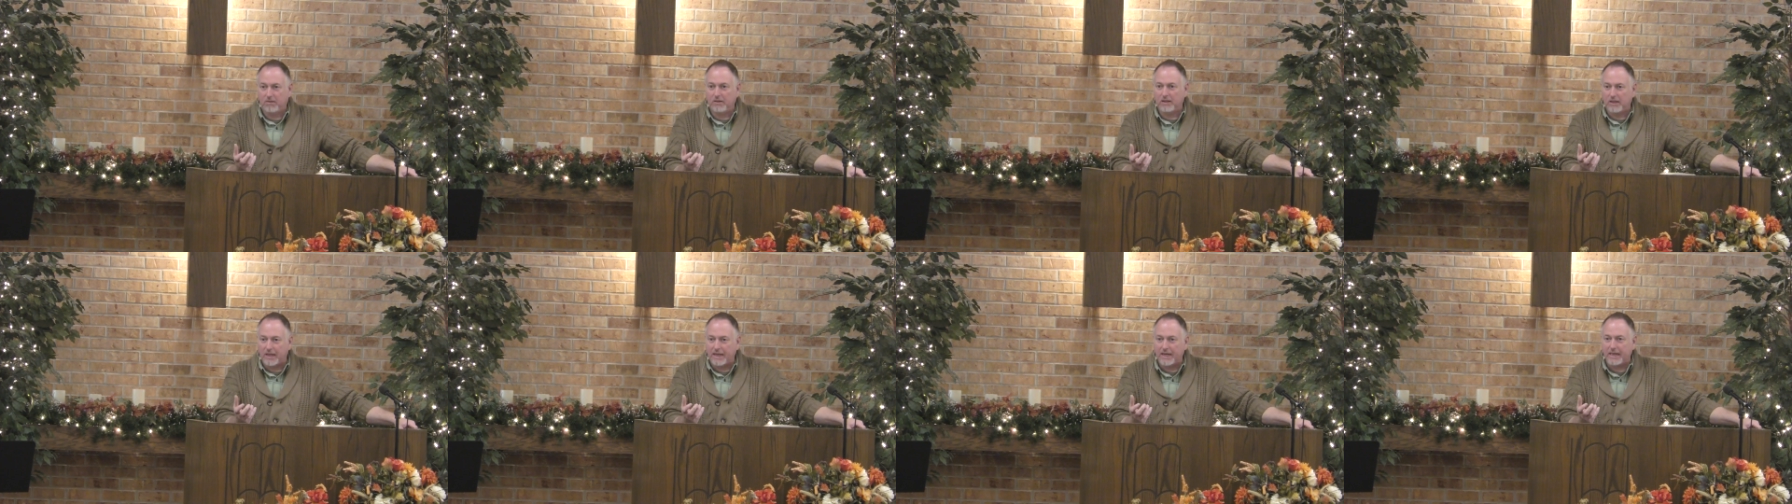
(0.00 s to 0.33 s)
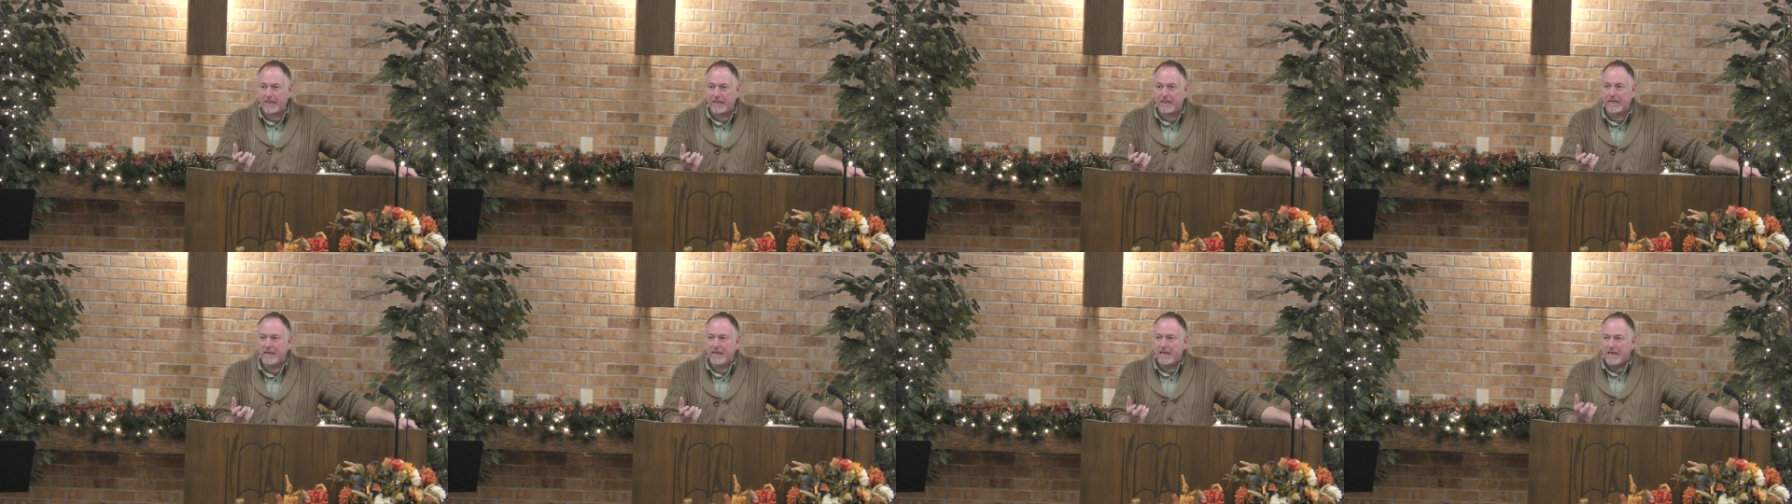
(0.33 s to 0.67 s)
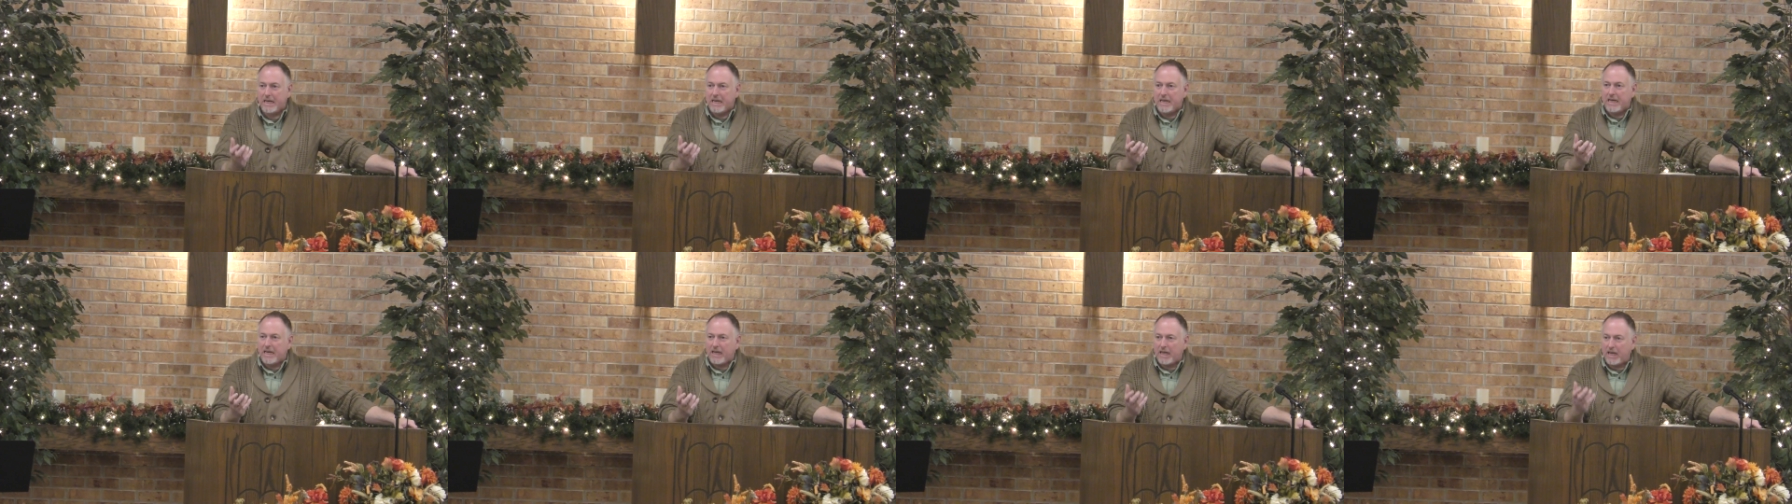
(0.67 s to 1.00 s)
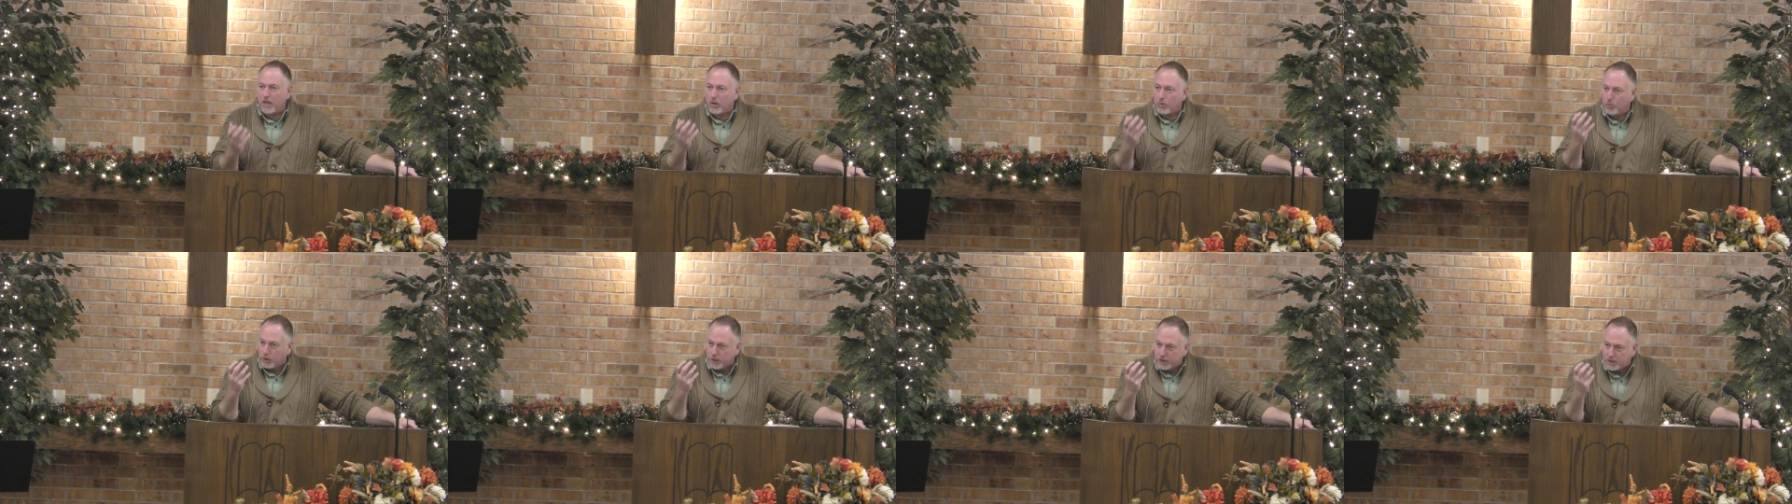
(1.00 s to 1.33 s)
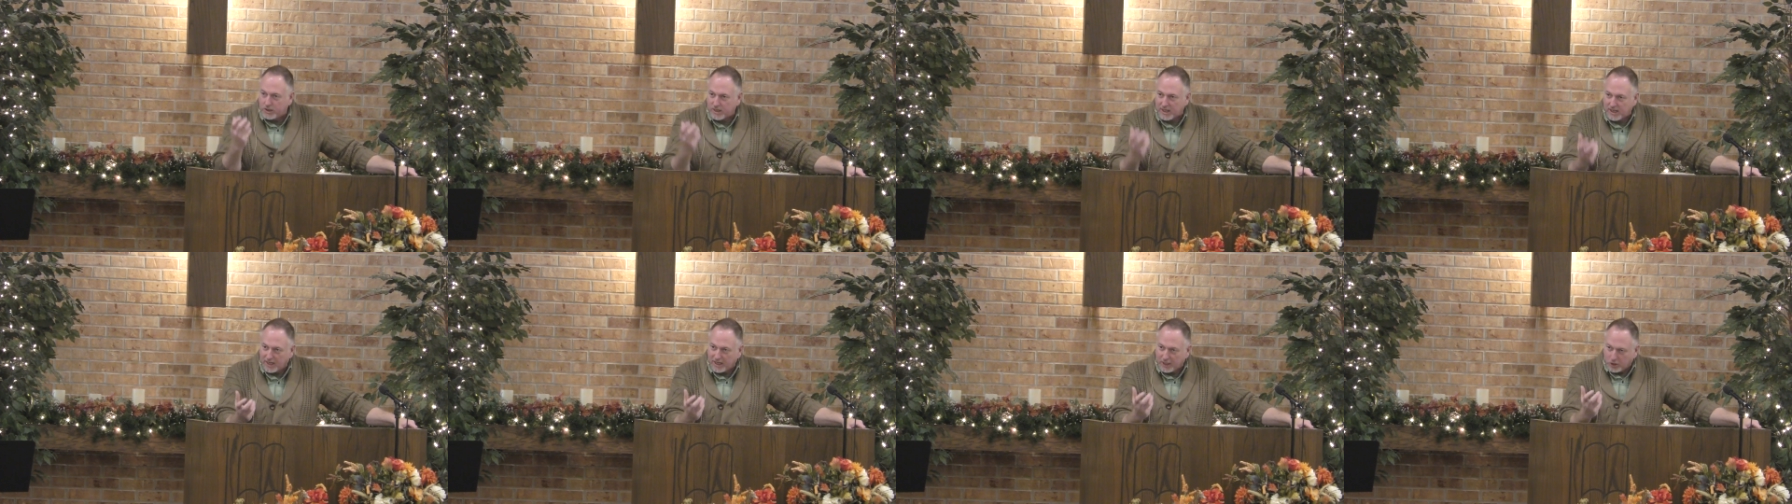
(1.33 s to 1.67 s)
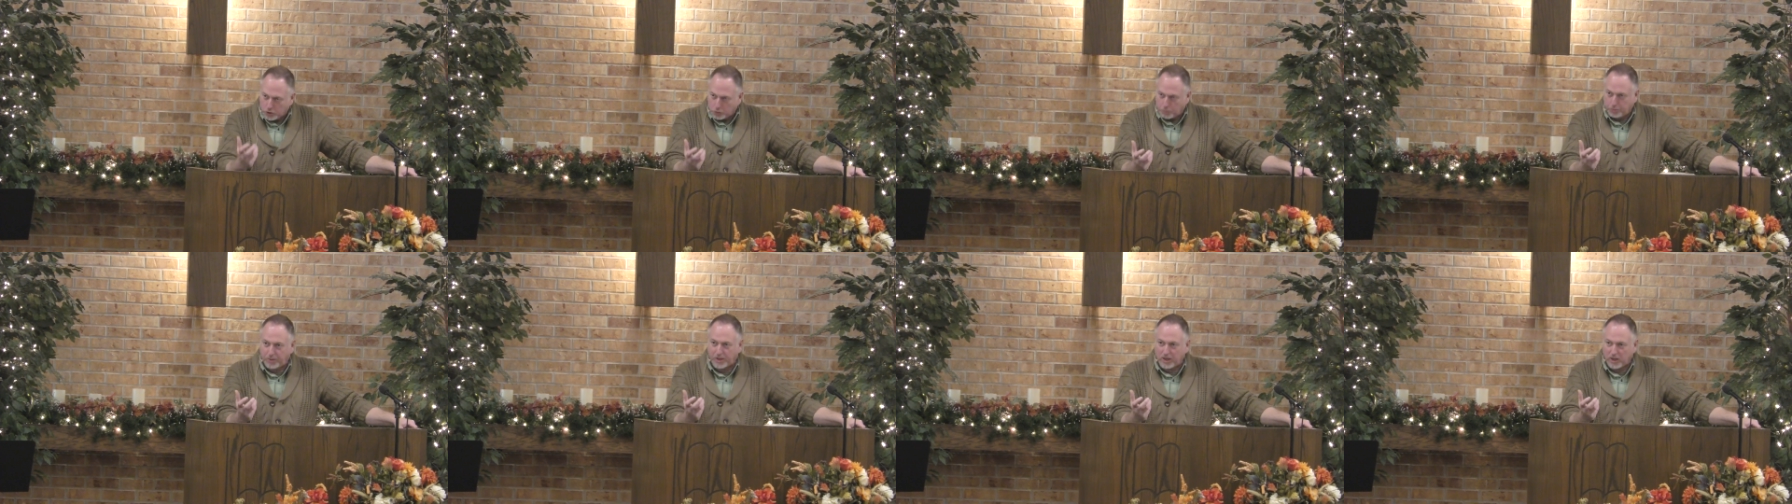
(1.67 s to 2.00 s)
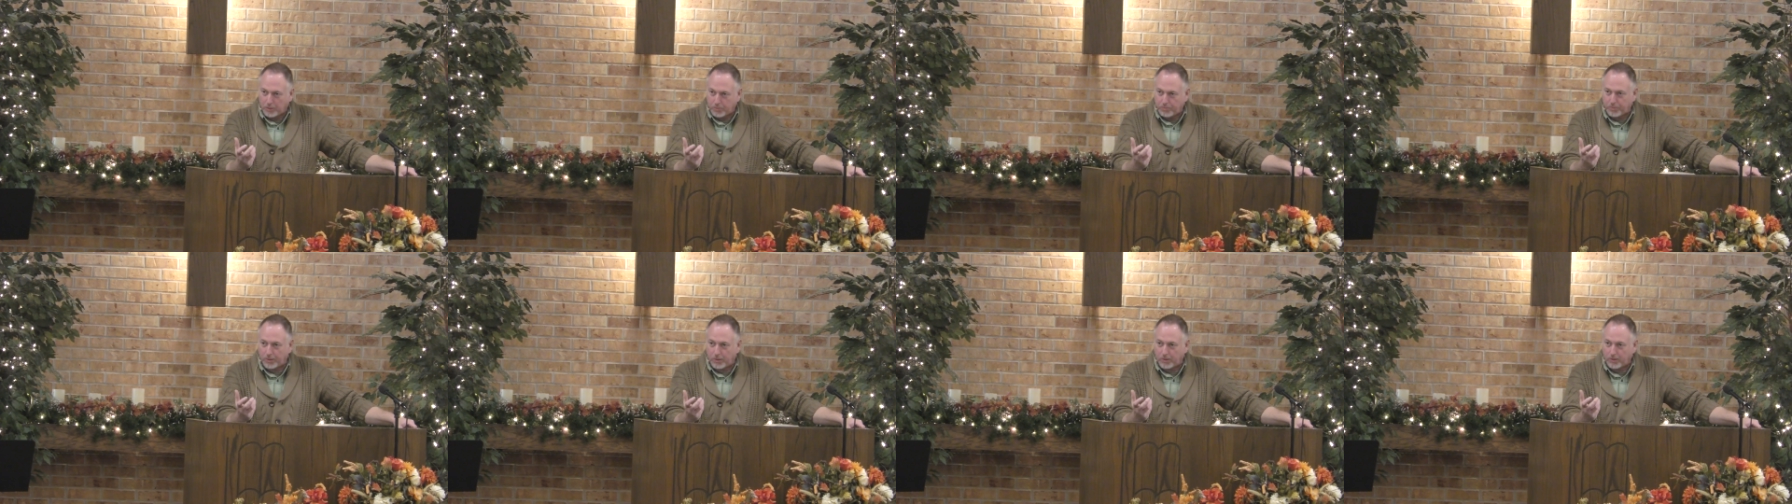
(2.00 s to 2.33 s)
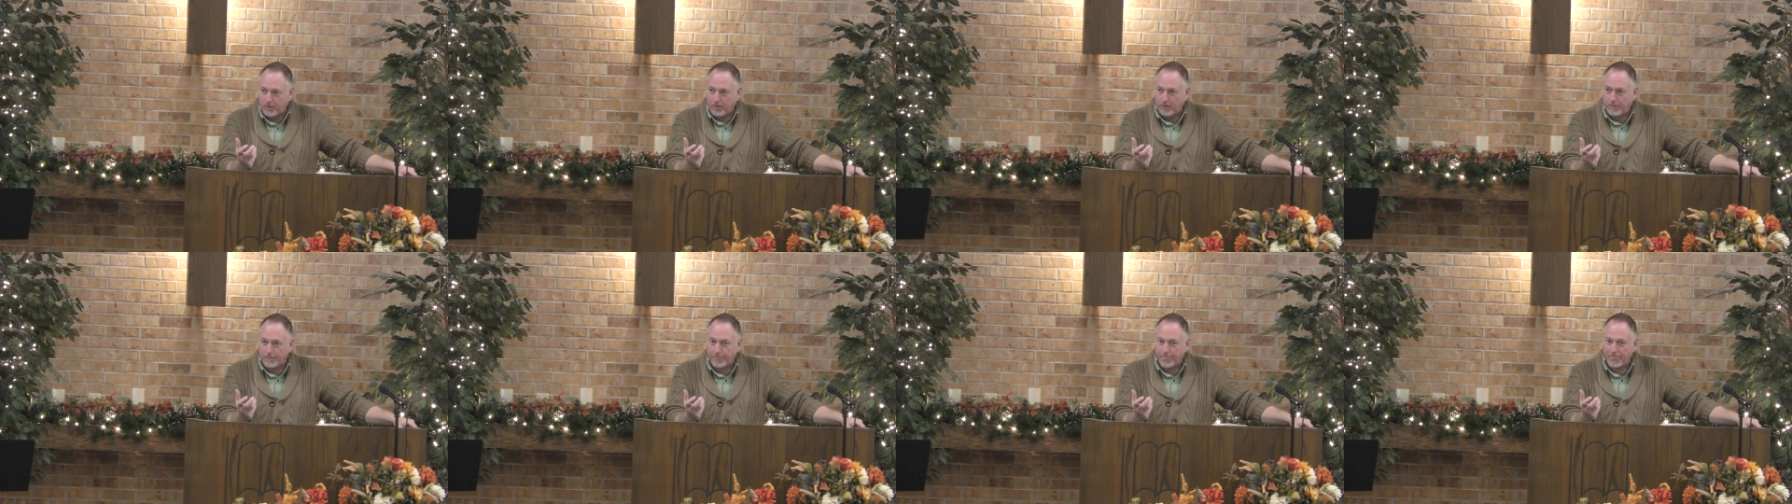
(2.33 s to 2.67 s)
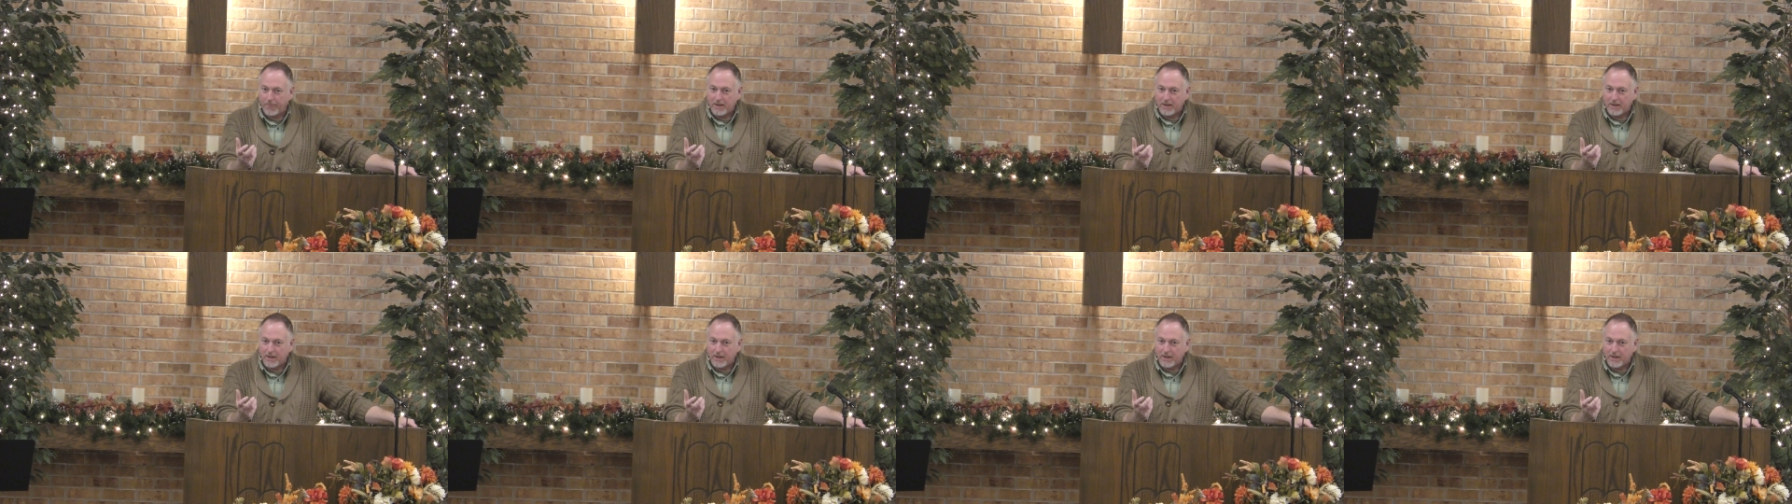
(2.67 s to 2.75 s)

Like, he would teach people